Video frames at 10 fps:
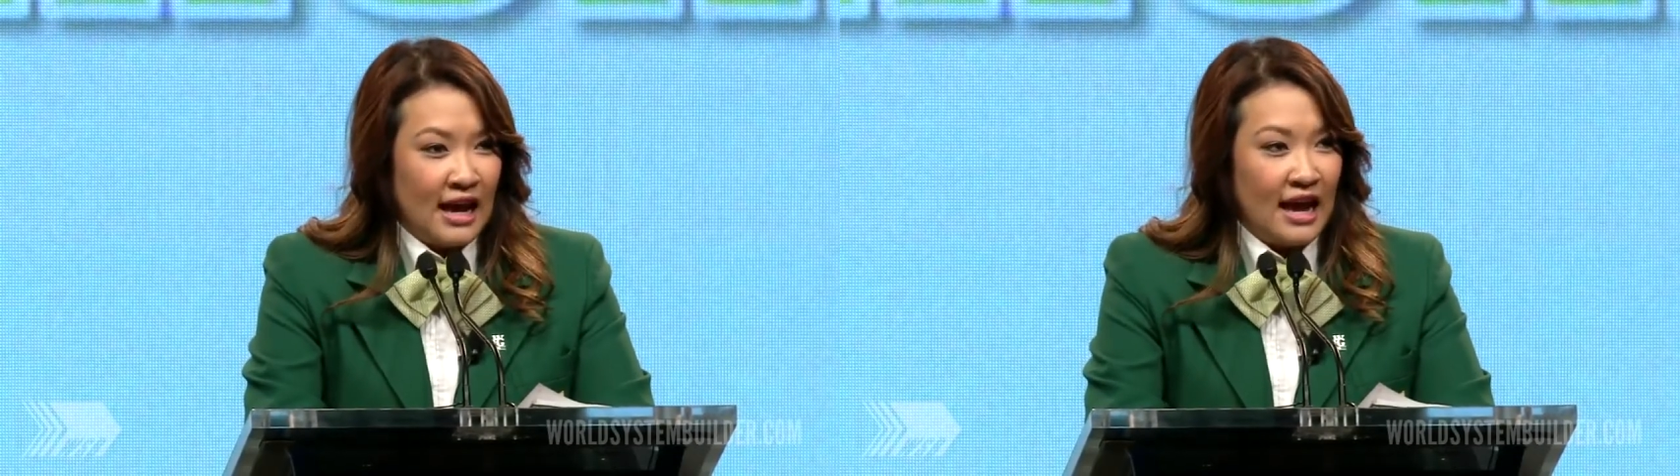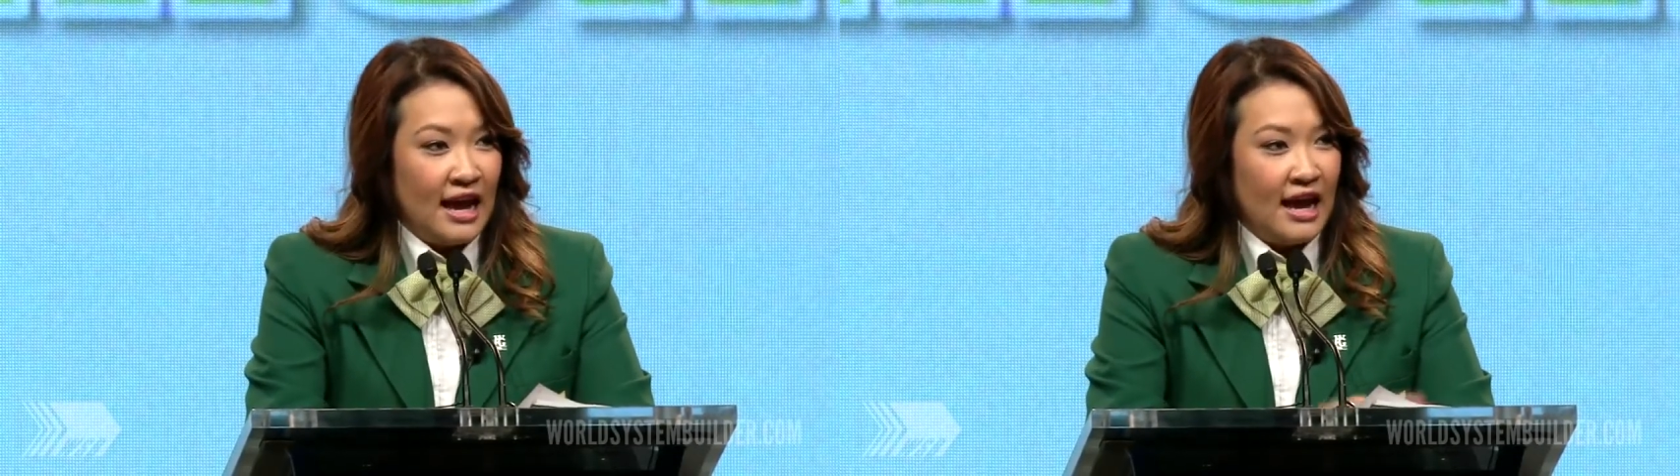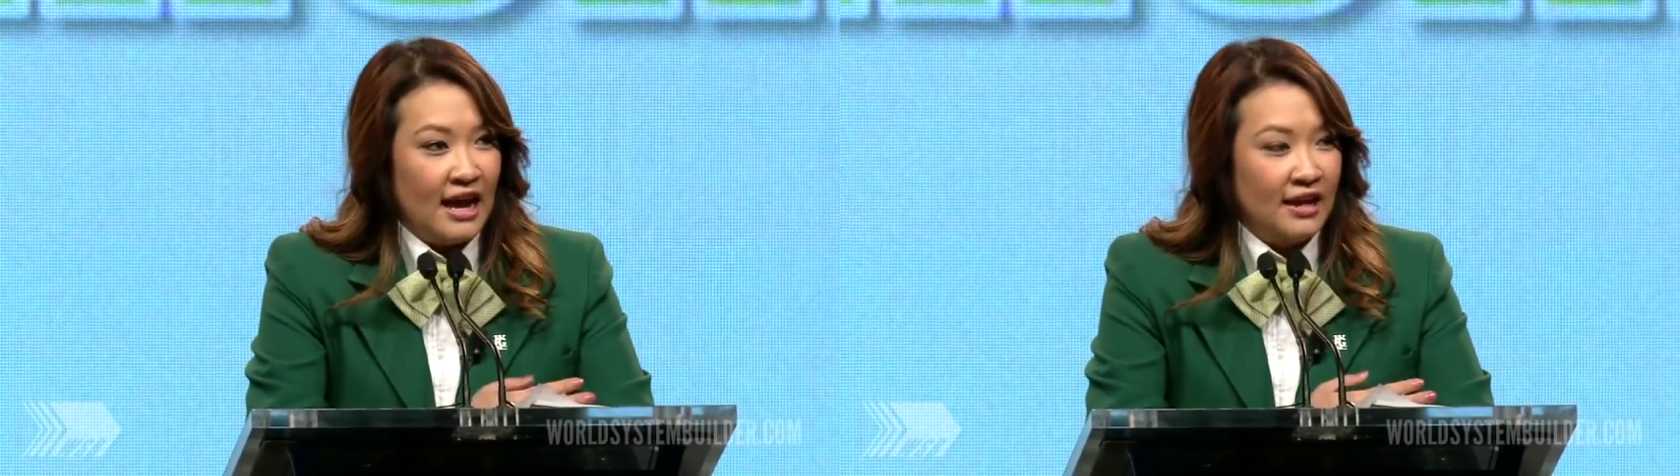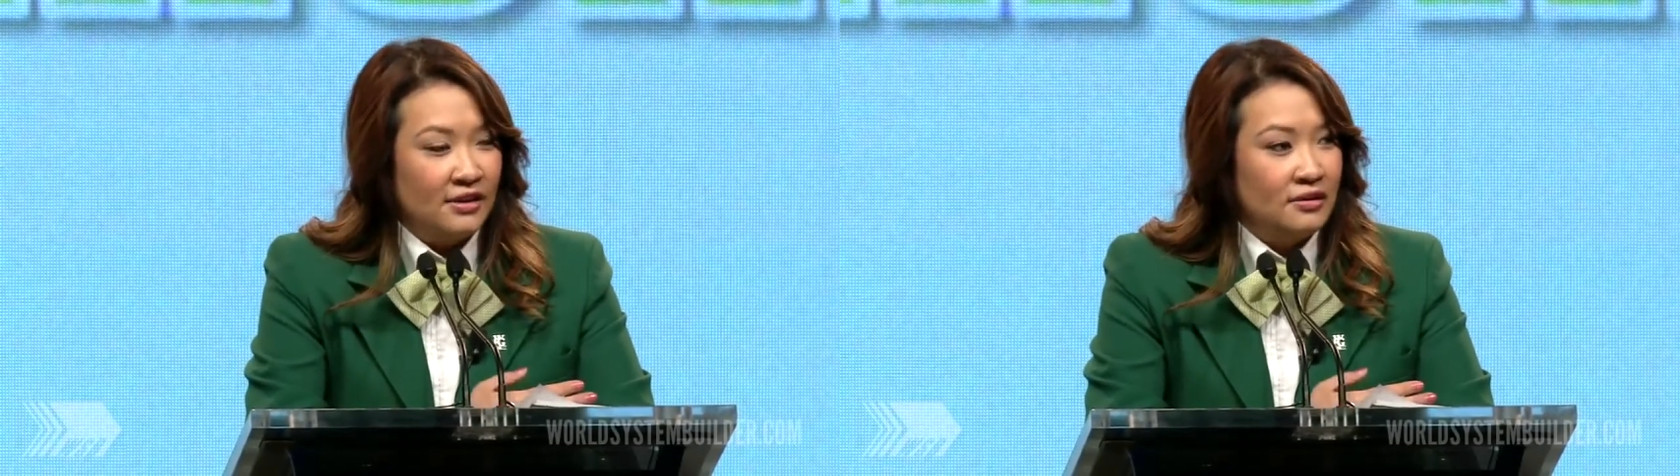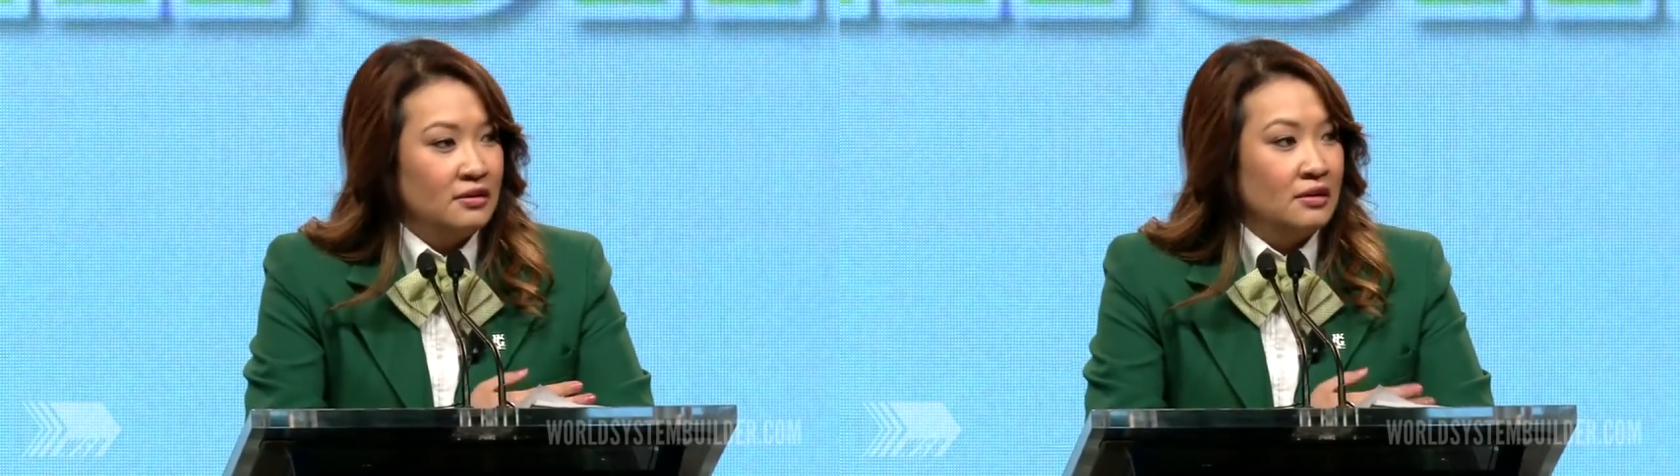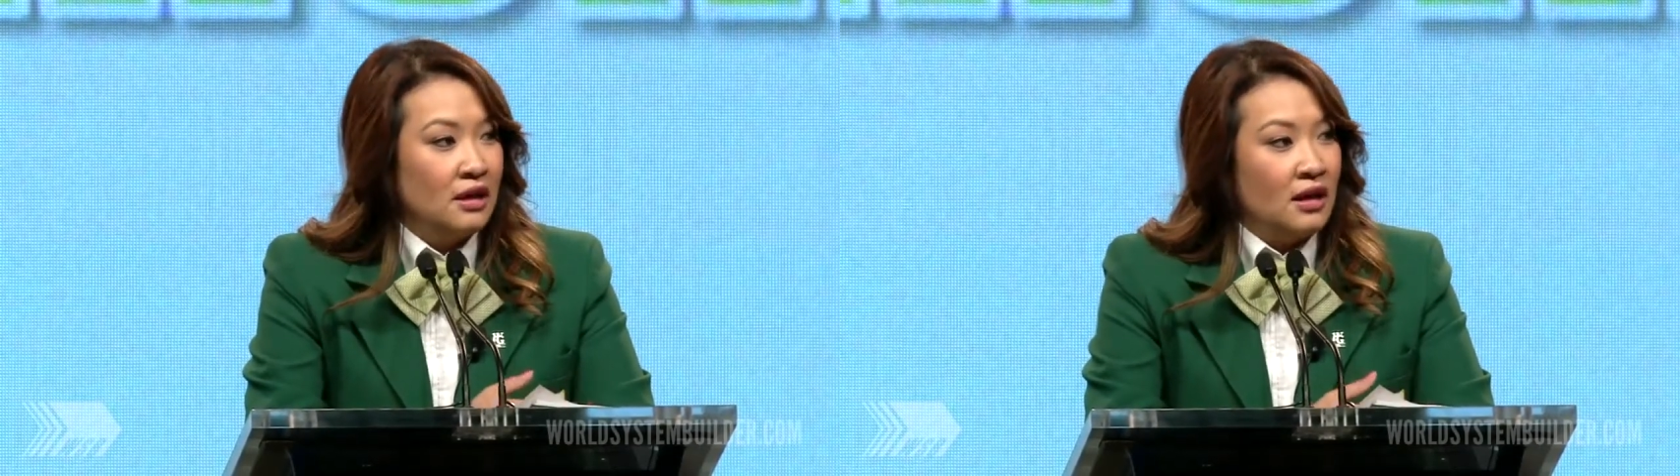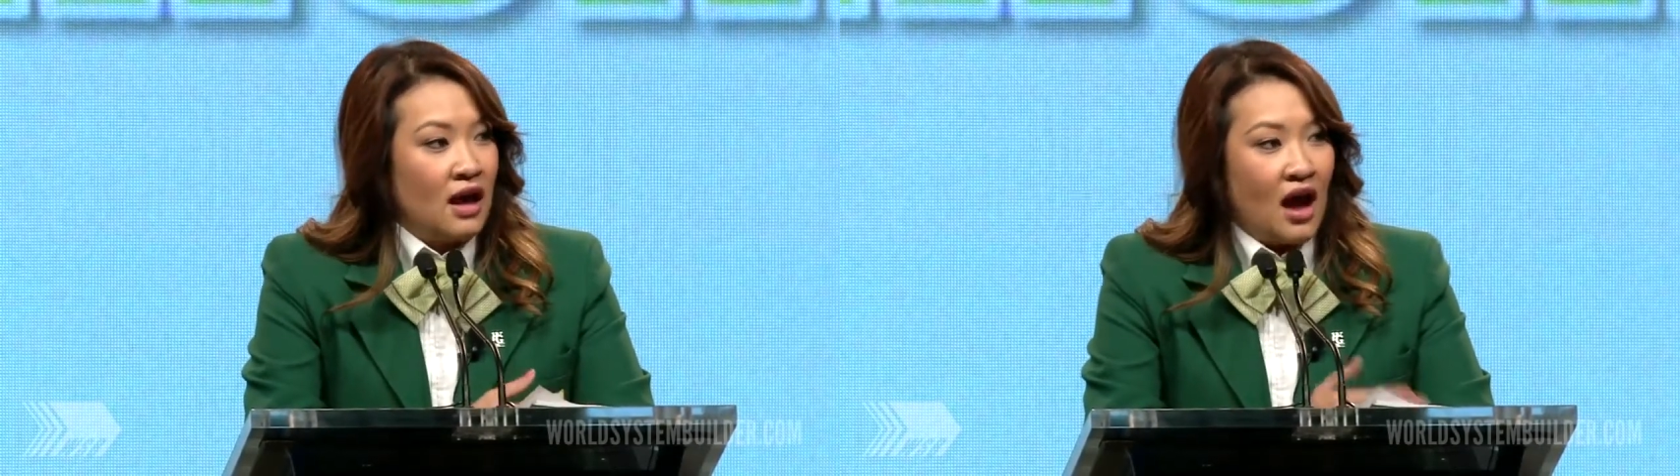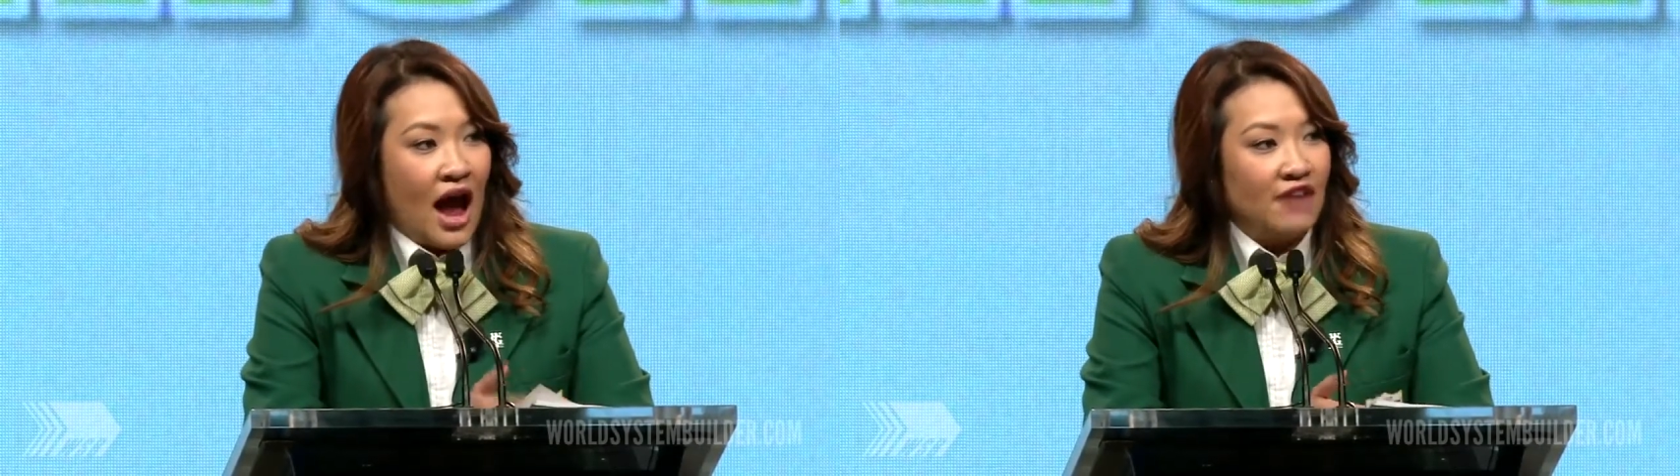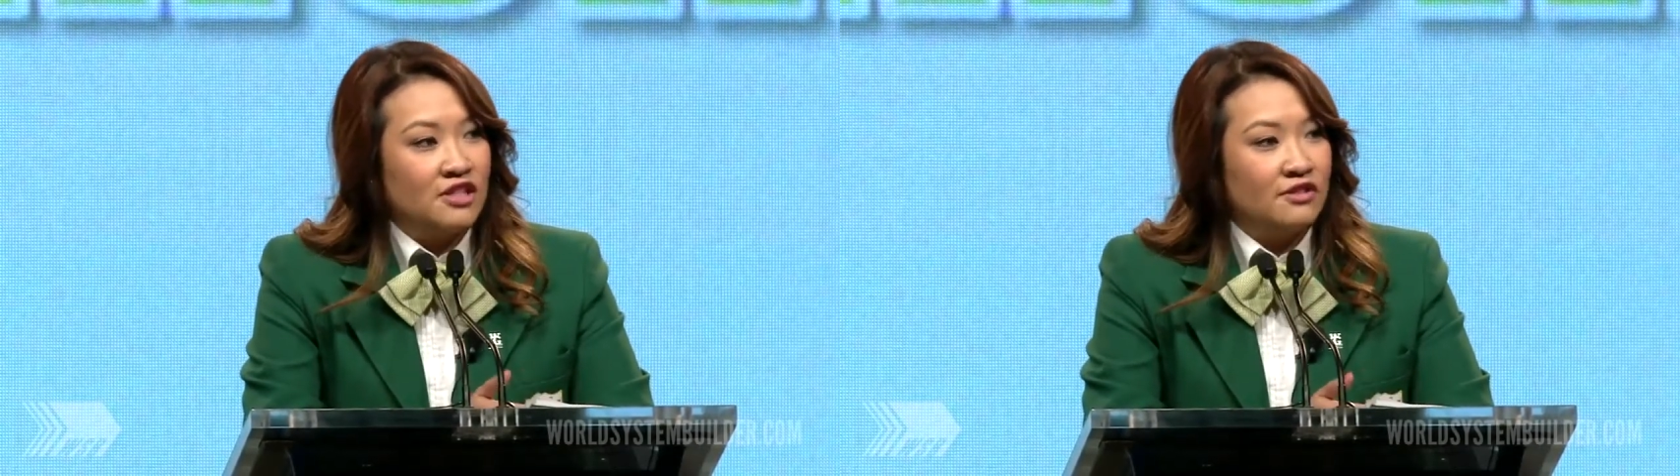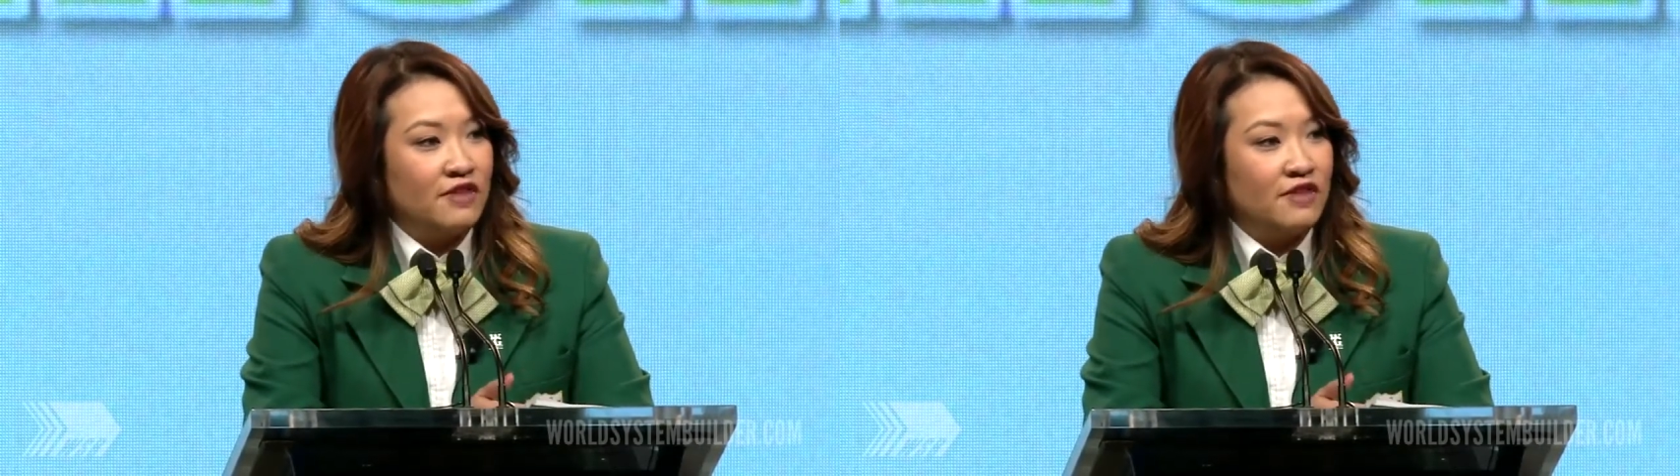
And after